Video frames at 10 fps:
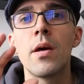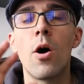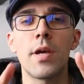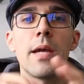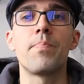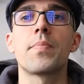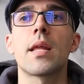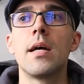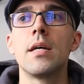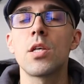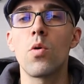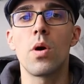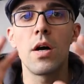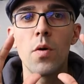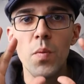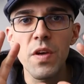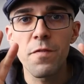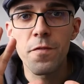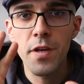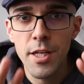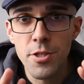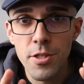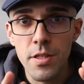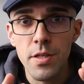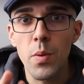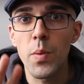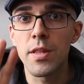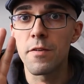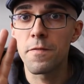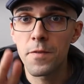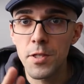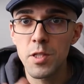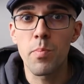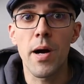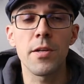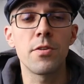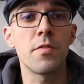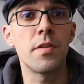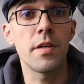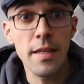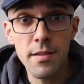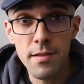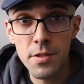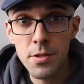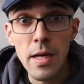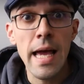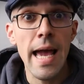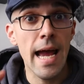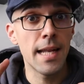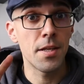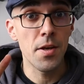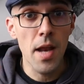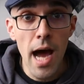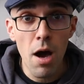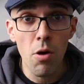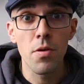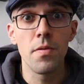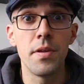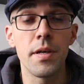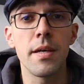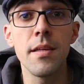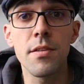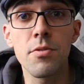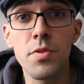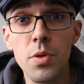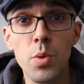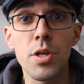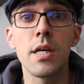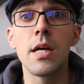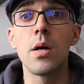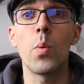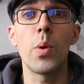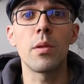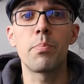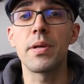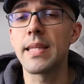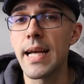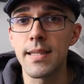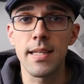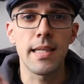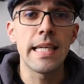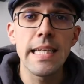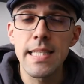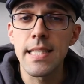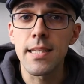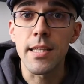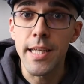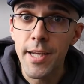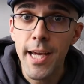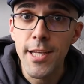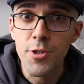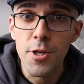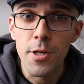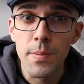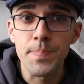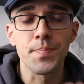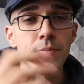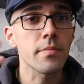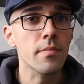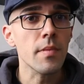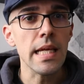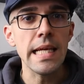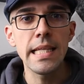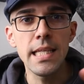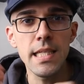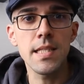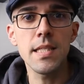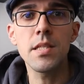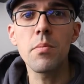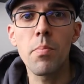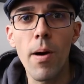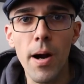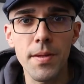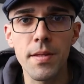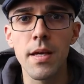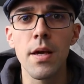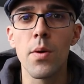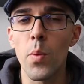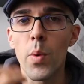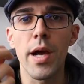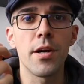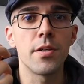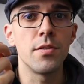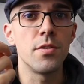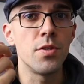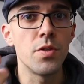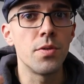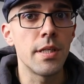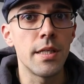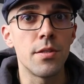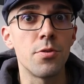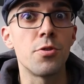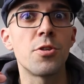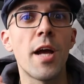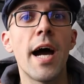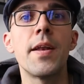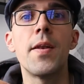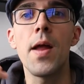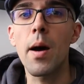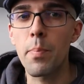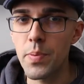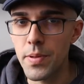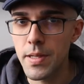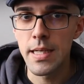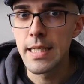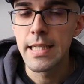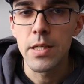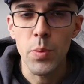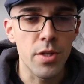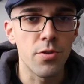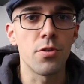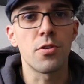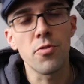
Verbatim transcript: Okay, so we finished with the first part of the interview, and now the interviewer will pretend that he's a teenager. This is the part where you need to shine up with your